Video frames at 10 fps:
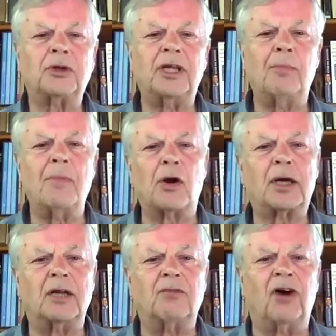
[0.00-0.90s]
the
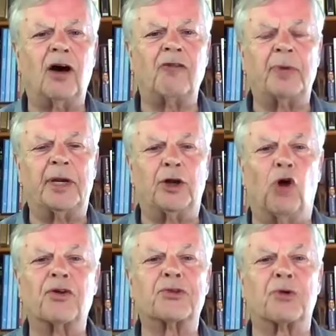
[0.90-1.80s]
American involvement in
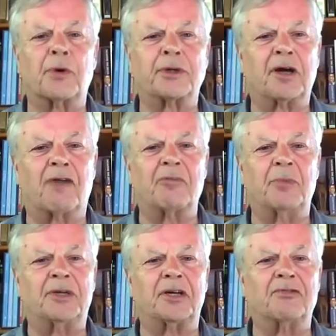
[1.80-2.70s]
overthrowing the
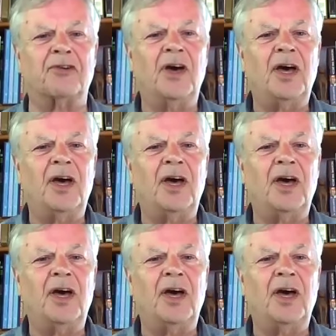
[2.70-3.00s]
government of